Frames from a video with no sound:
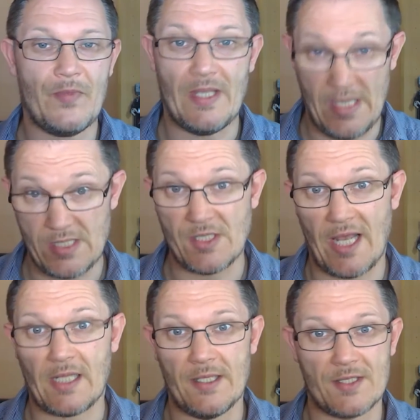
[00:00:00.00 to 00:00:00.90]

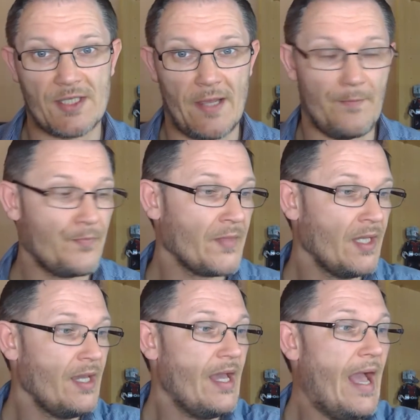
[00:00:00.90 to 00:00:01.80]
exactly the same.
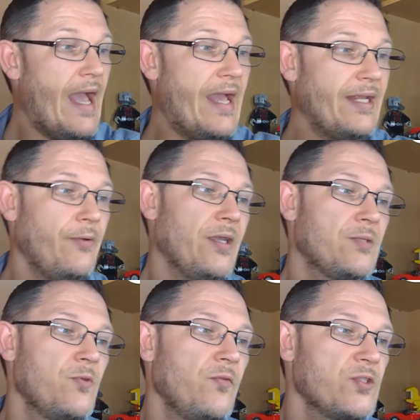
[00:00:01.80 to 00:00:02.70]
Anyway, let's
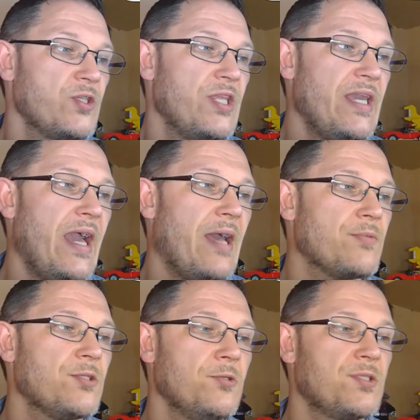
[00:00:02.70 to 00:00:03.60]
move on to the
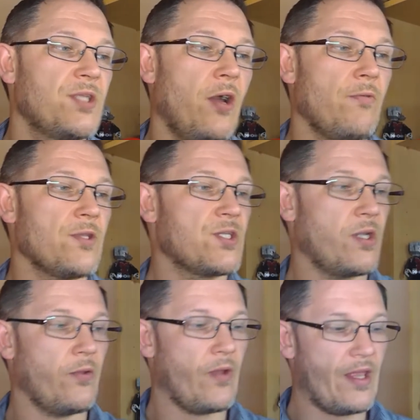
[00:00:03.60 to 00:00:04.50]
absolute star of the
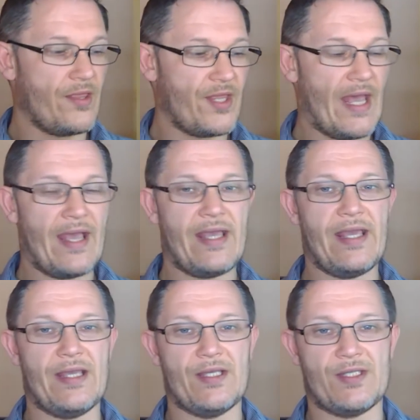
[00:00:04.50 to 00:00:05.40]
show, and that
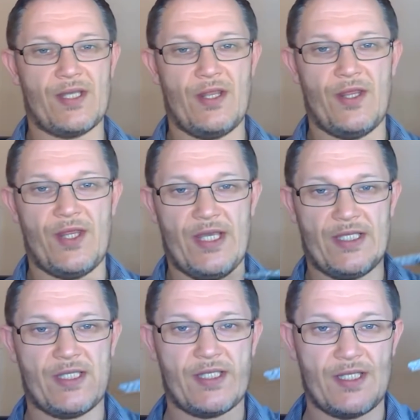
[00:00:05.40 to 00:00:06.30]
is
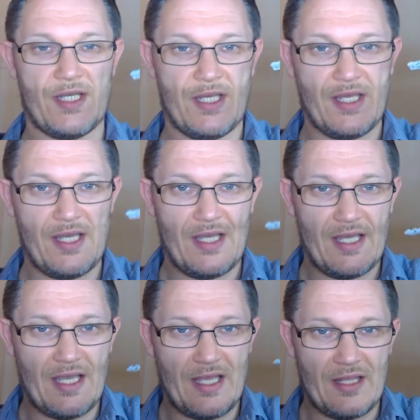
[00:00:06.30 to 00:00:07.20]
this.
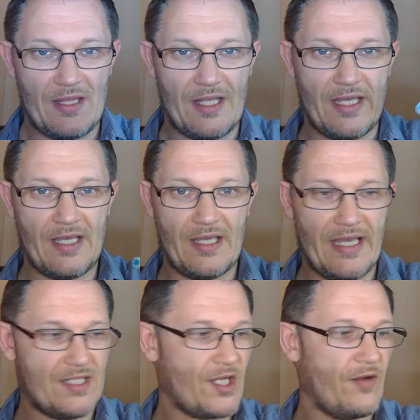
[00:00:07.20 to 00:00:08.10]

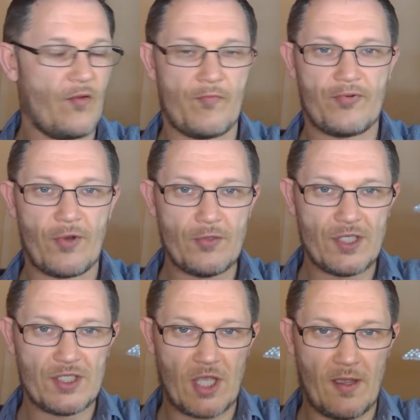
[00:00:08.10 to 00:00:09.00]
It's kind of a
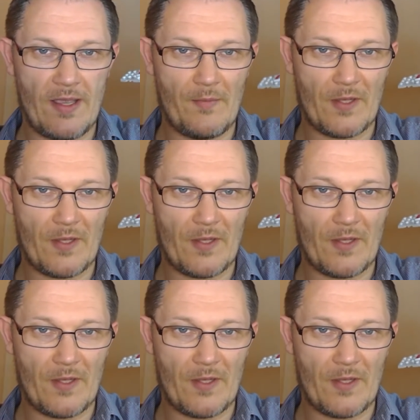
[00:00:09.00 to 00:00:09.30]
prototype